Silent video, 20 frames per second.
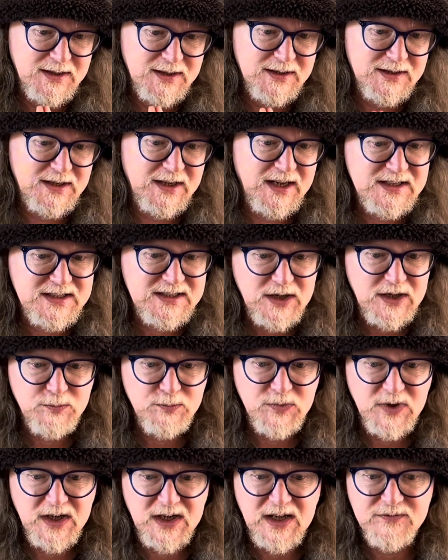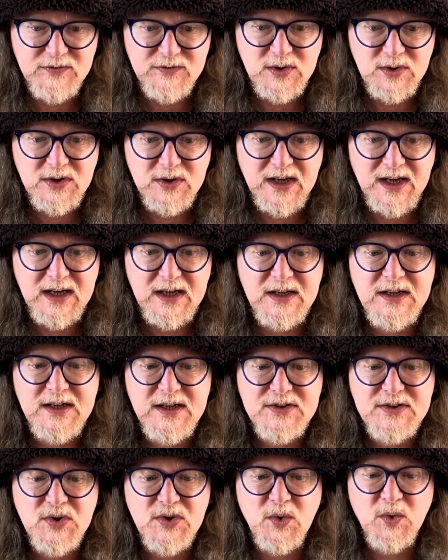The next album we're going to have a look at
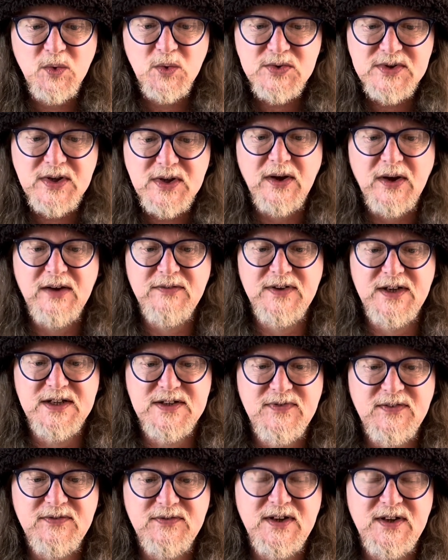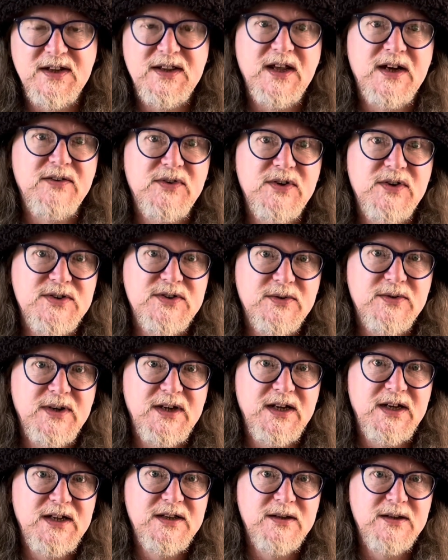is also having its 50th anniversary
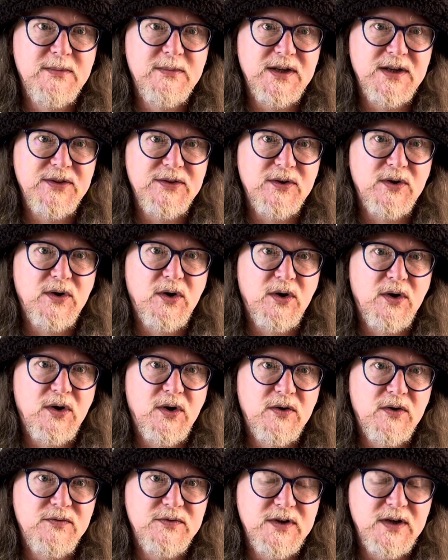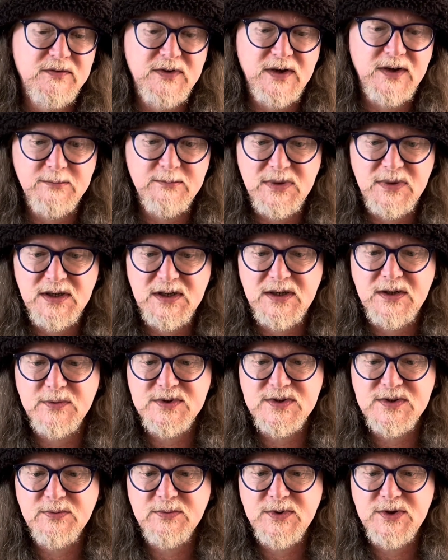in the month of November. It
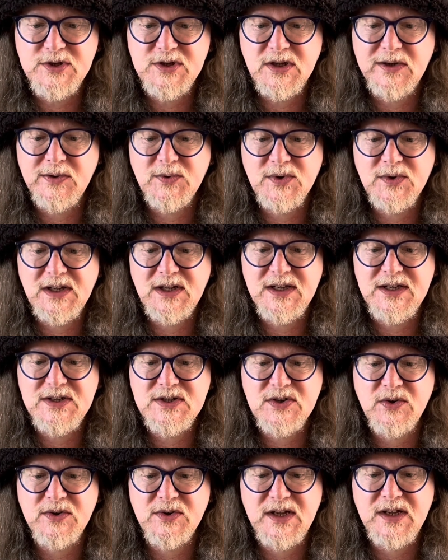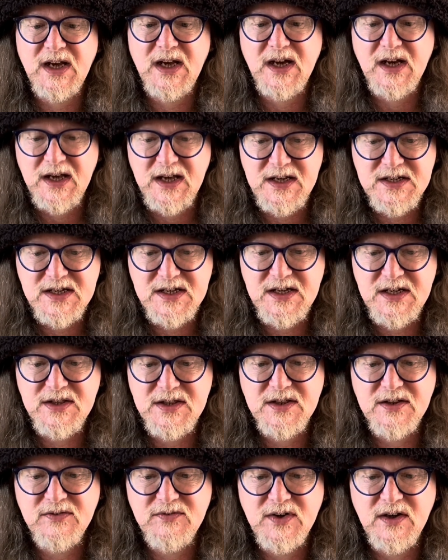was originally released on the
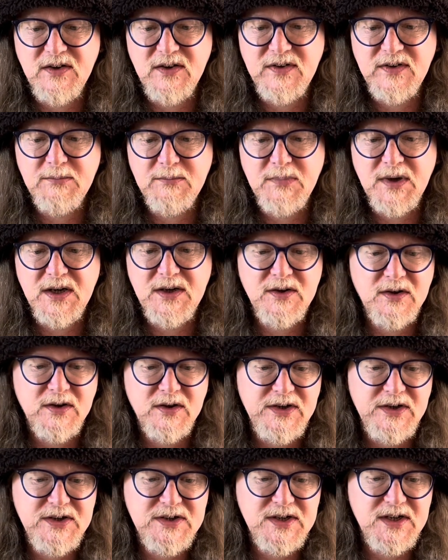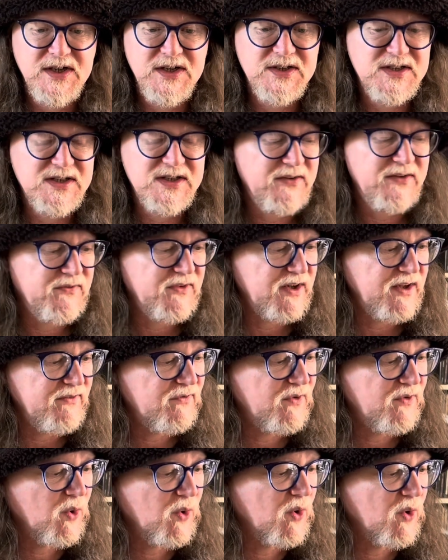18th of November
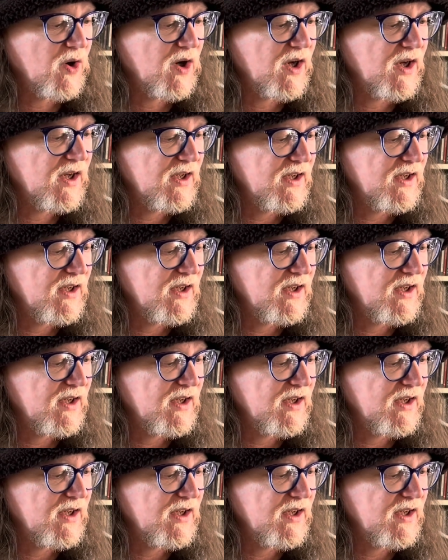1974.